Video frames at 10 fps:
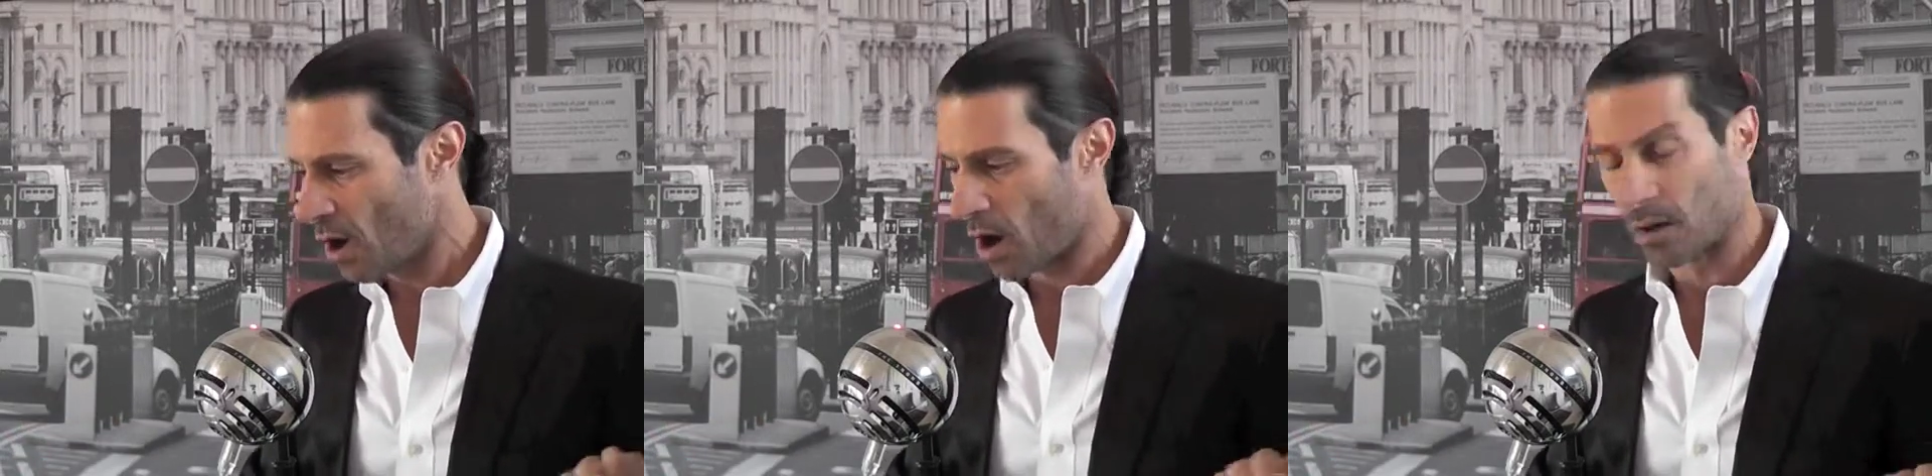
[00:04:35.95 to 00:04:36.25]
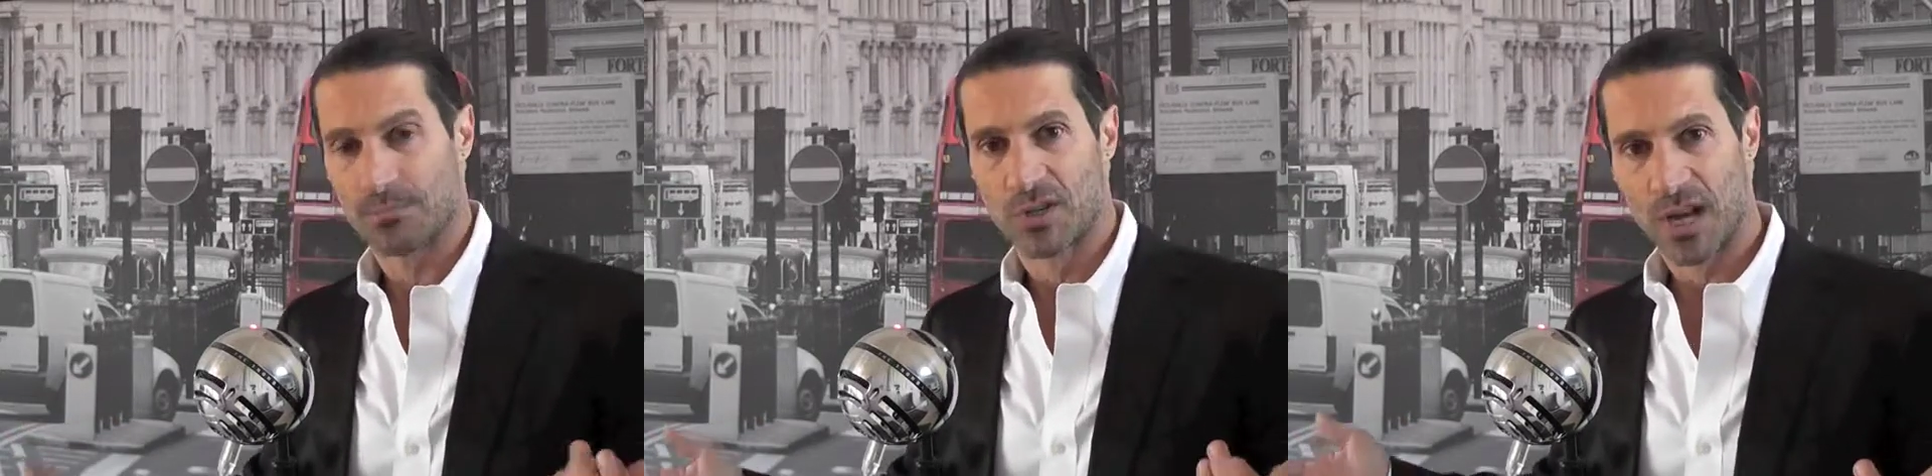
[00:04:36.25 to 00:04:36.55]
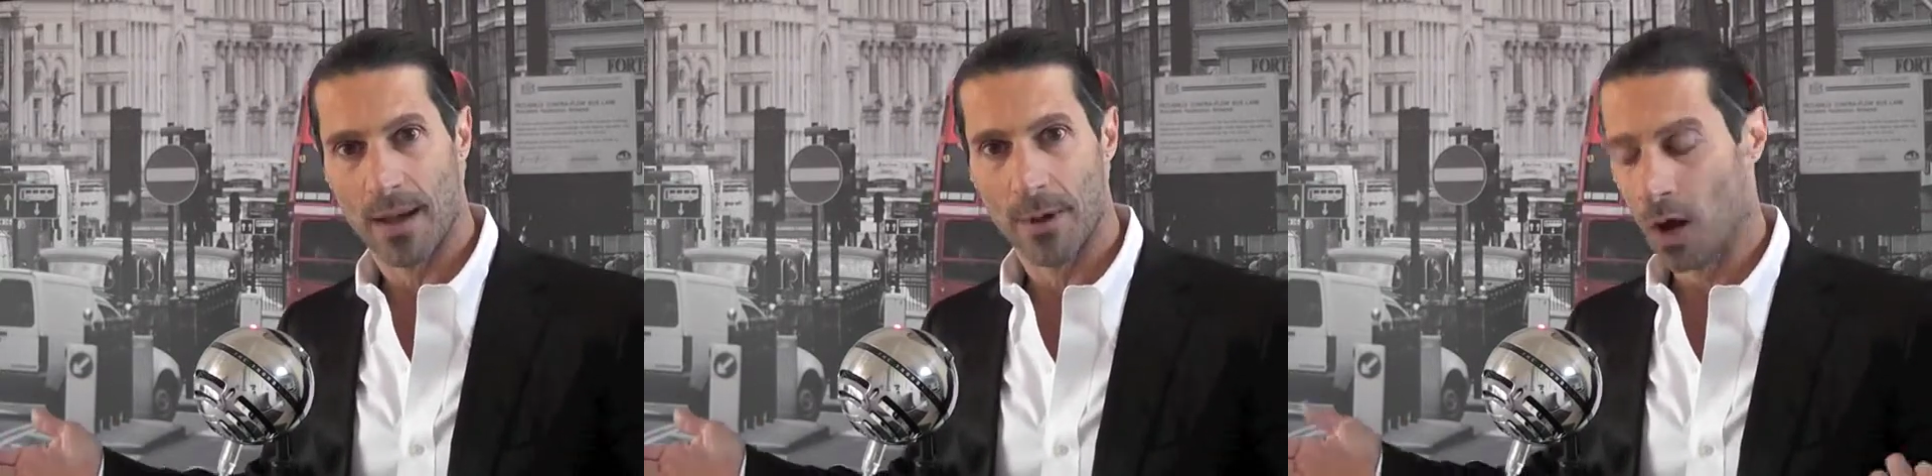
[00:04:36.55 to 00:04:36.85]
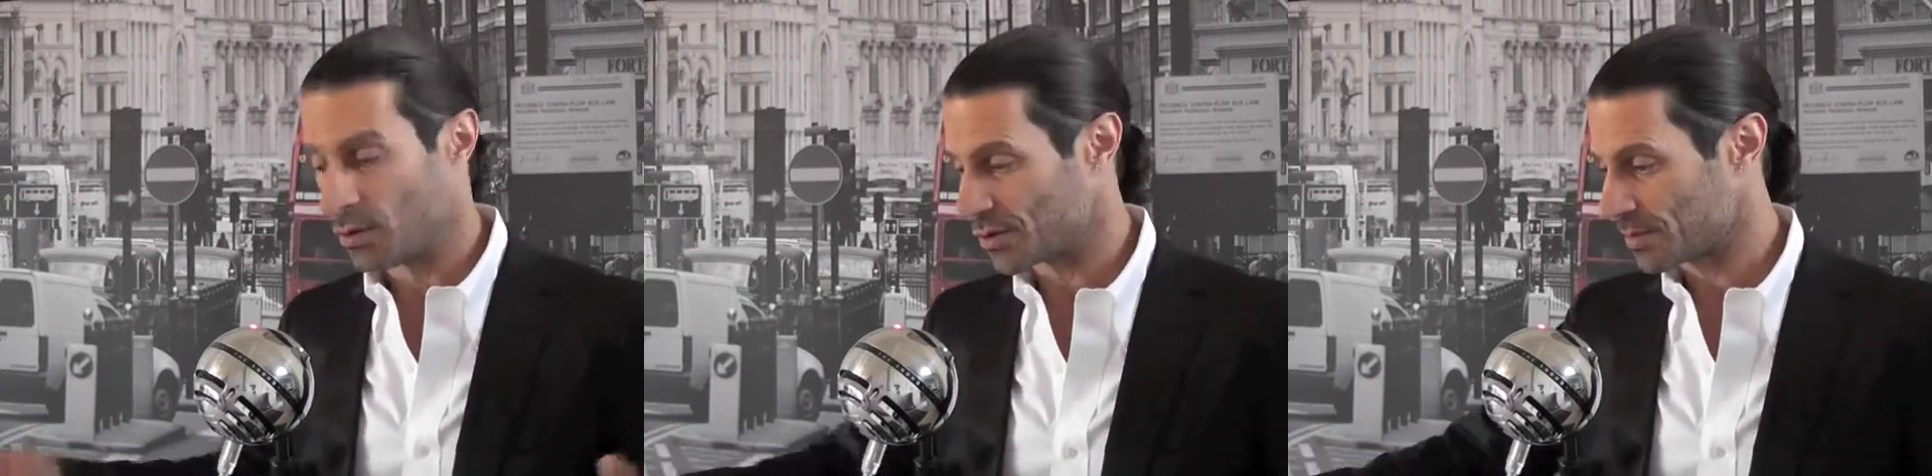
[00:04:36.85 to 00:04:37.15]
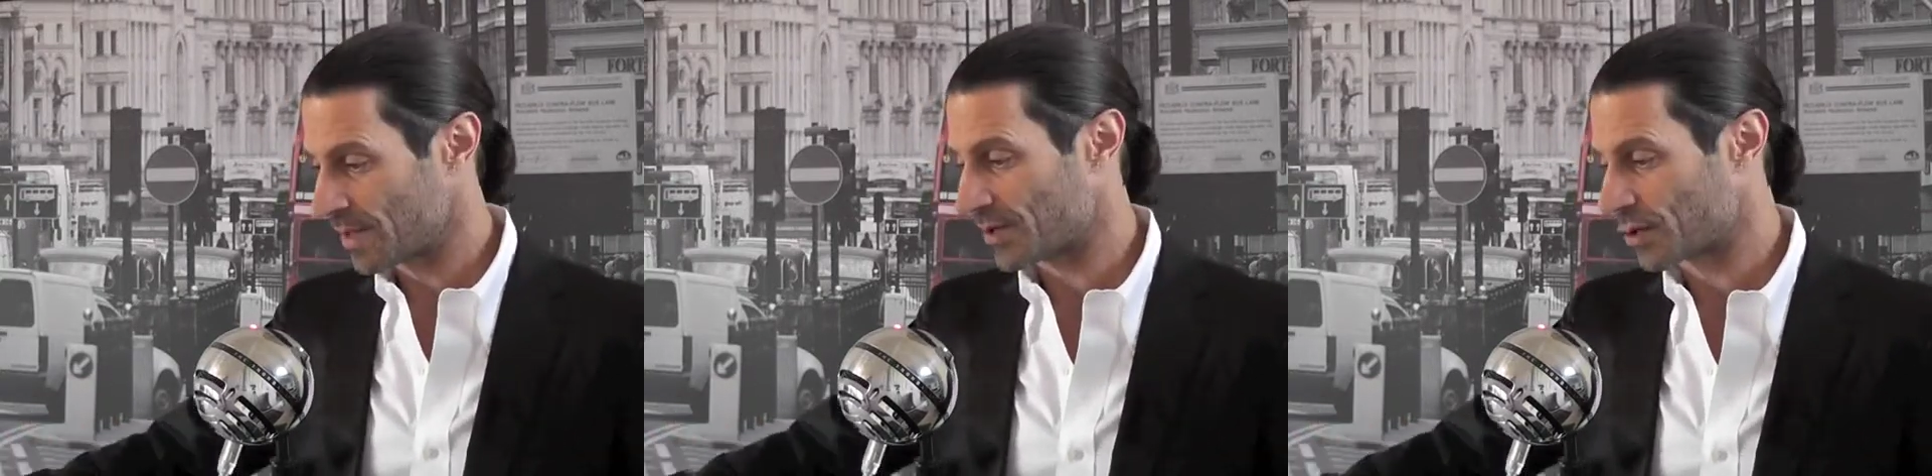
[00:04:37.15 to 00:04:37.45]
are
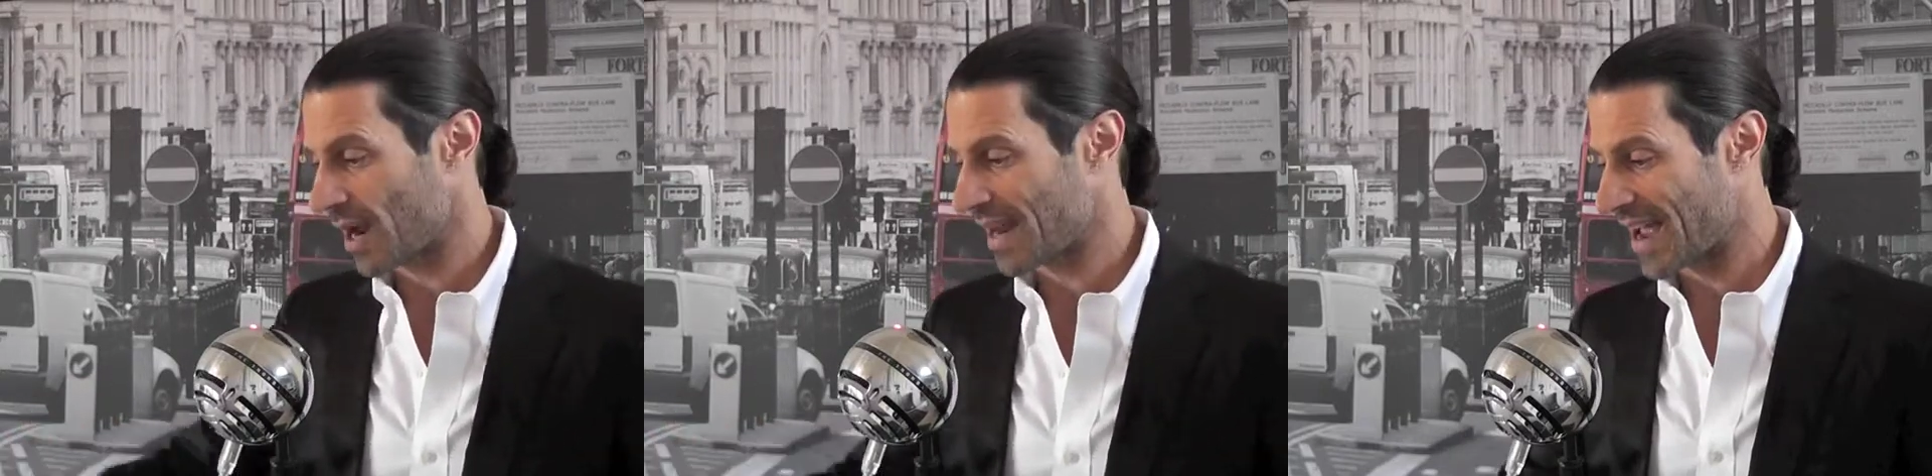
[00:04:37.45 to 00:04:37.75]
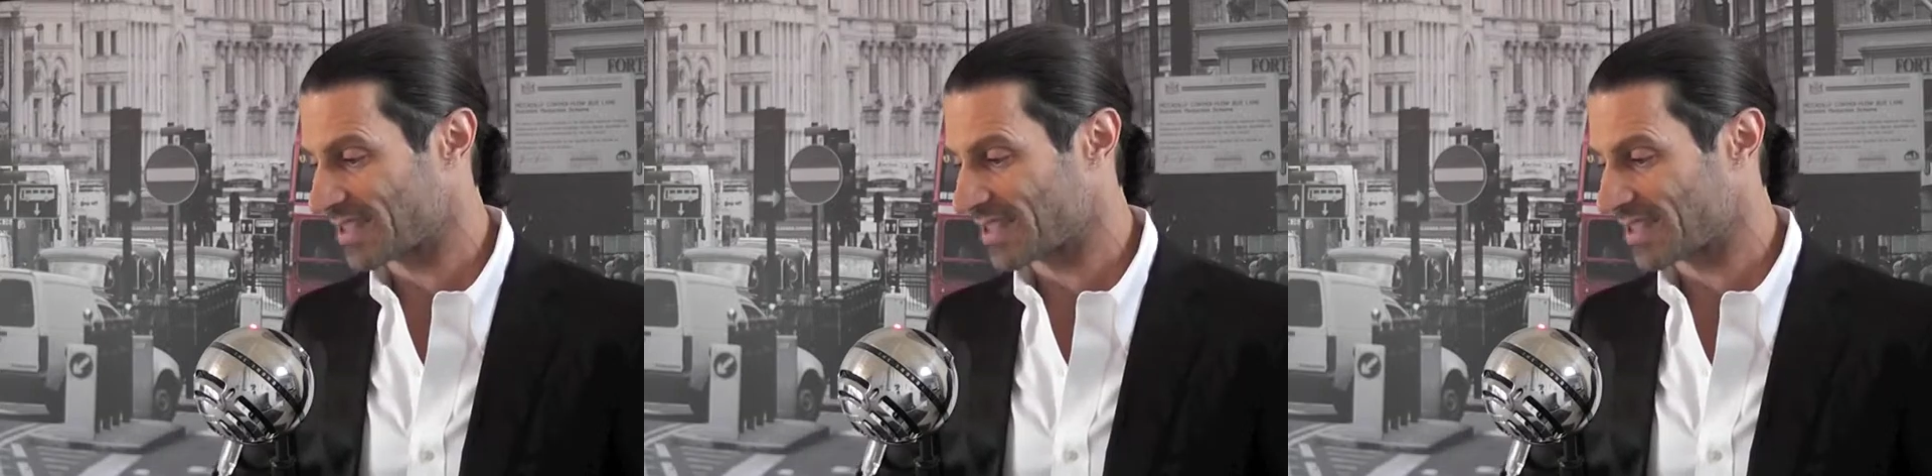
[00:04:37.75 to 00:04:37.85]
GMOs. That's right.